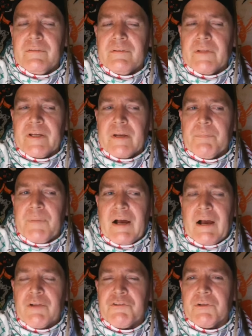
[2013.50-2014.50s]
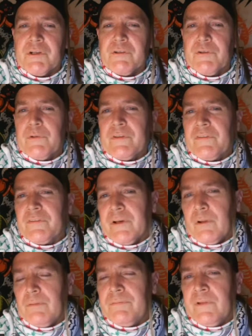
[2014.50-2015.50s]
like a postulate unto
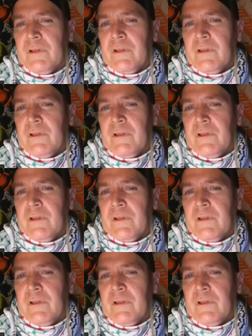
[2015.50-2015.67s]
itself.